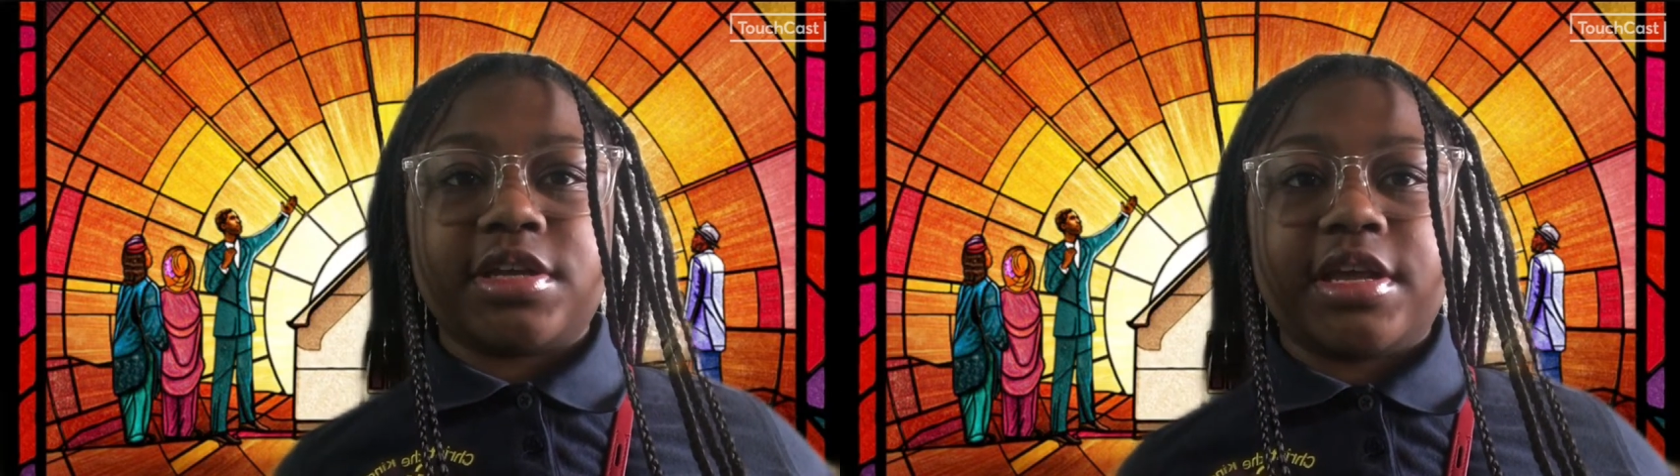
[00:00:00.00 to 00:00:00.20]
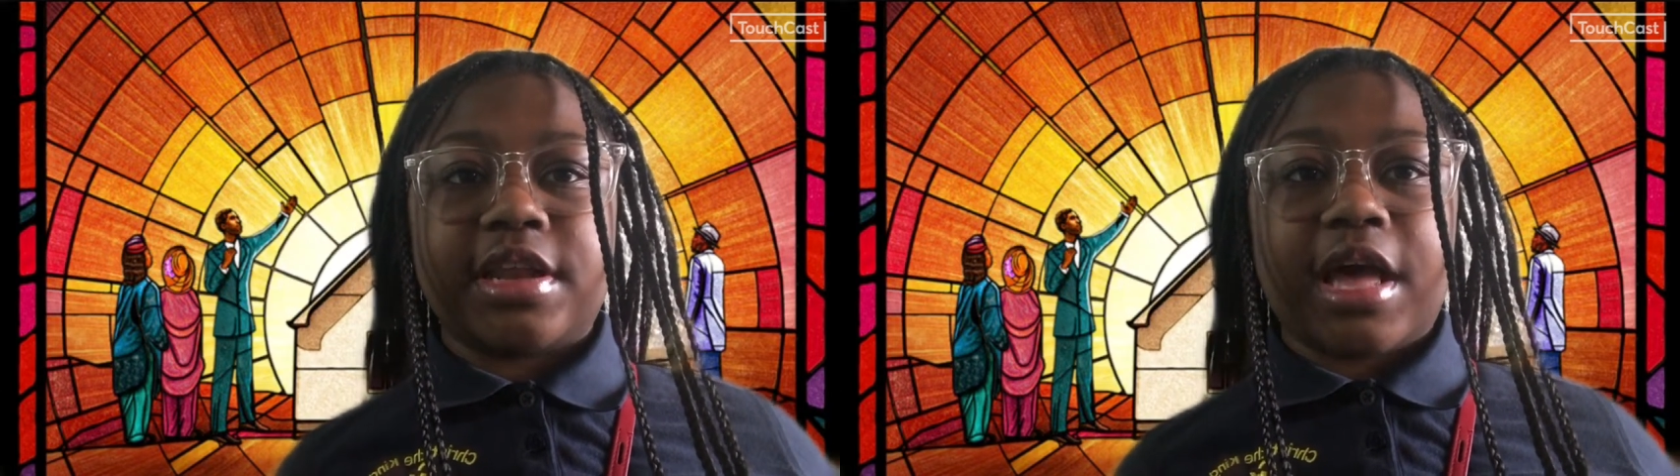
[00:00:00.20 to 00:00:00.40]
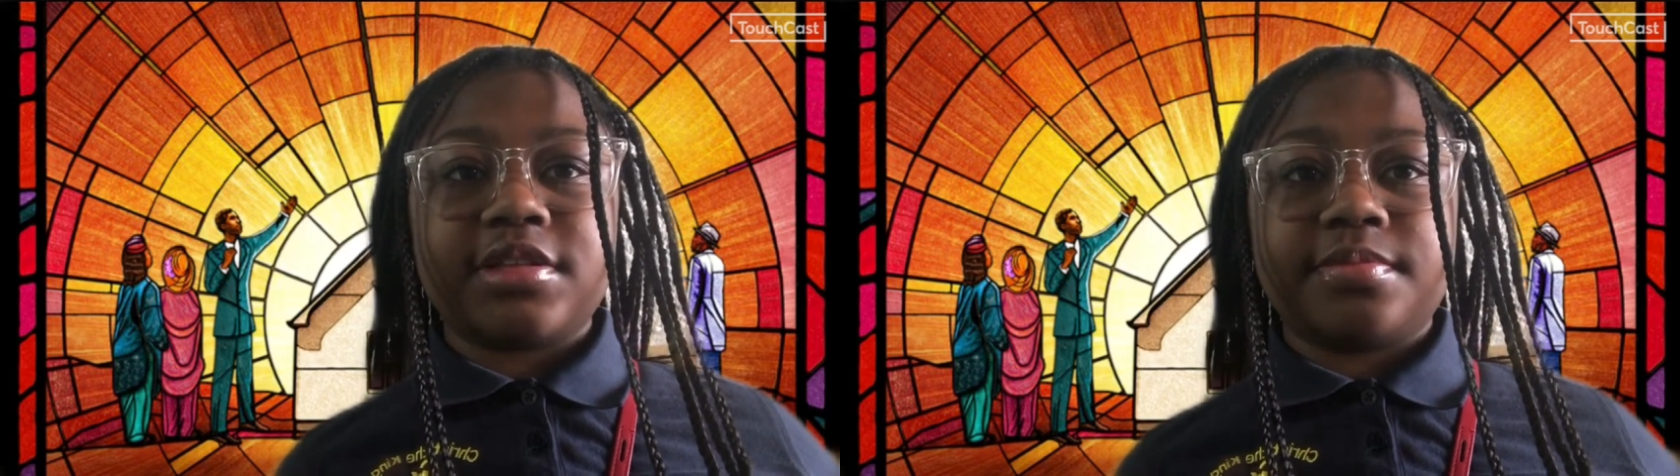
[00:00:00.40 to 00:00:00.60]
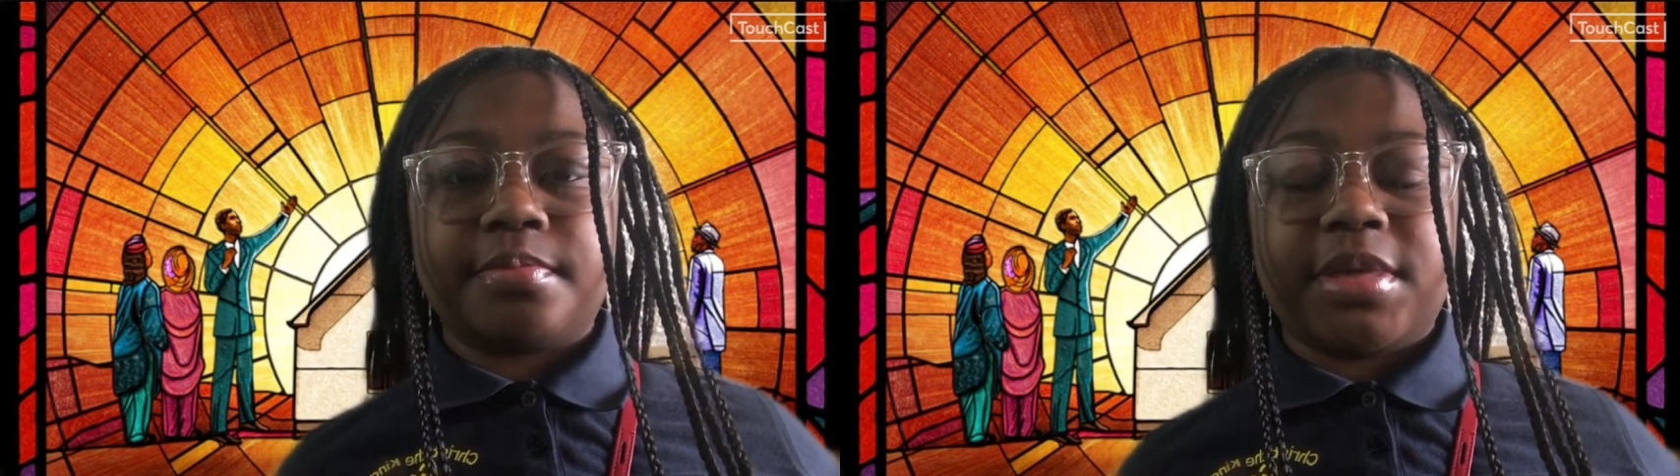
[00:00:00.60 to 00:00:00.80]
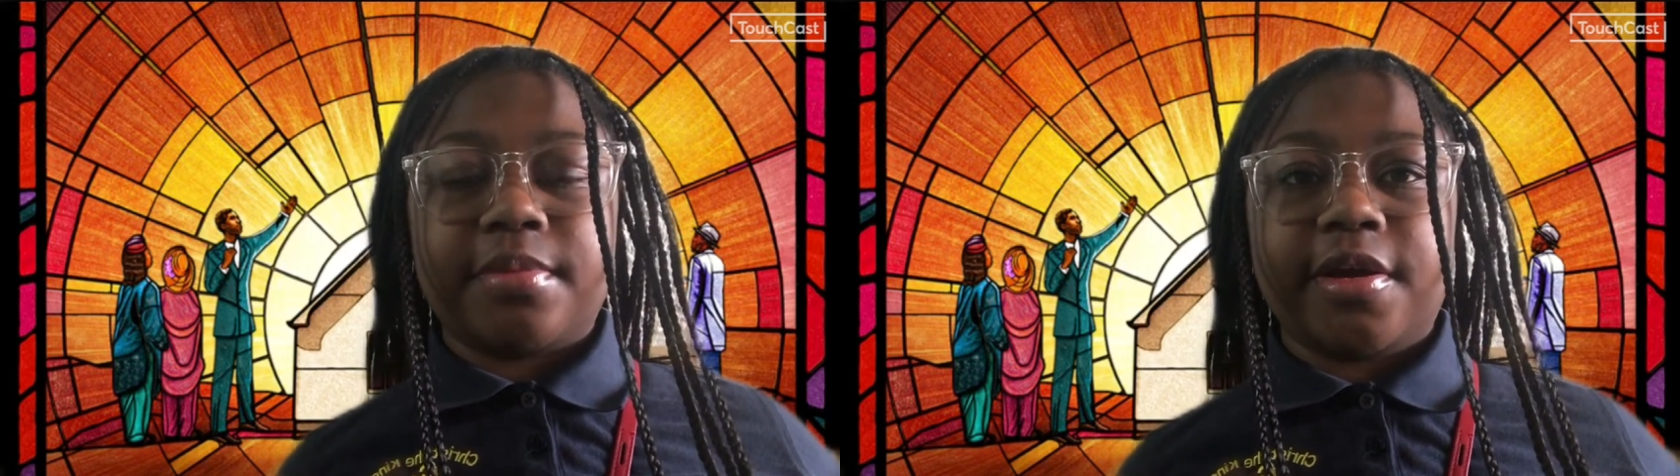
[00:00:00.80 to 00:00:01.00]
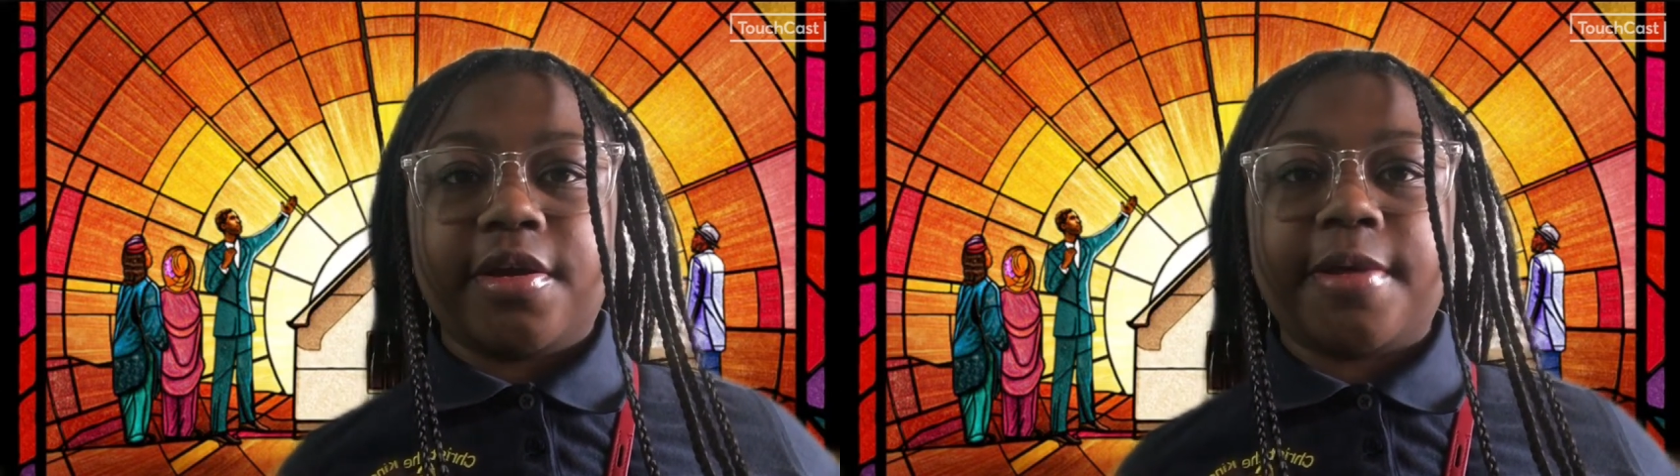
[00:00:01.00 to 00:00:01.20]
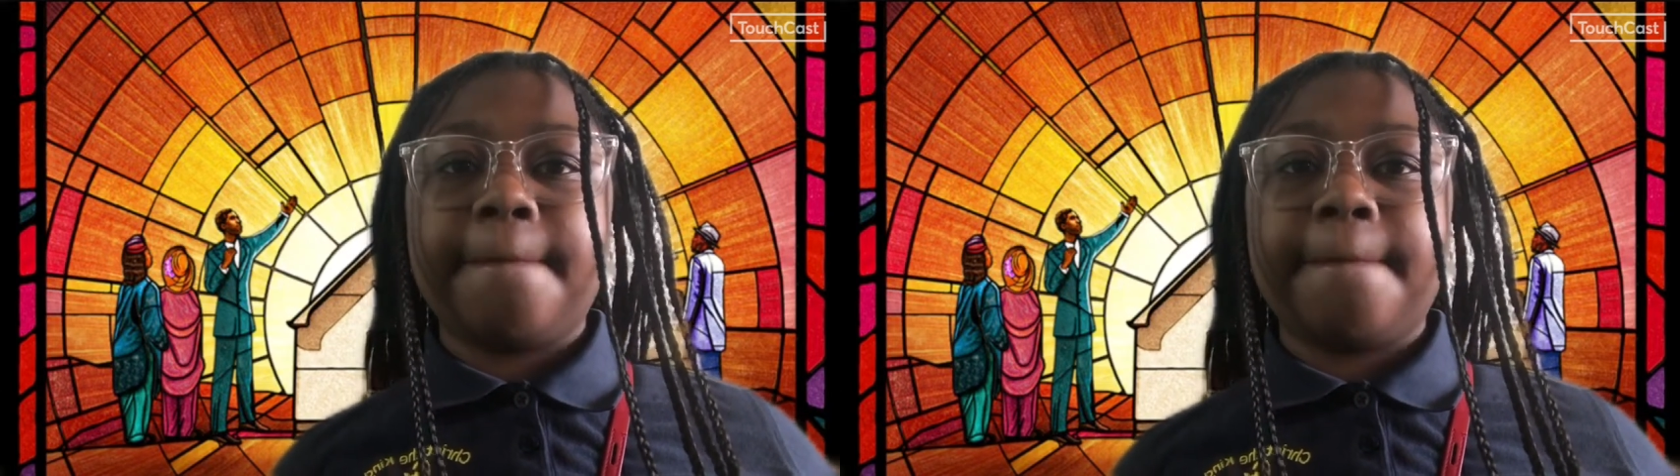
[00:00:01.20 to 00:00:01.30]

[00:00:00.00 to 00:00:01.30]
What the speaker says: and not be married.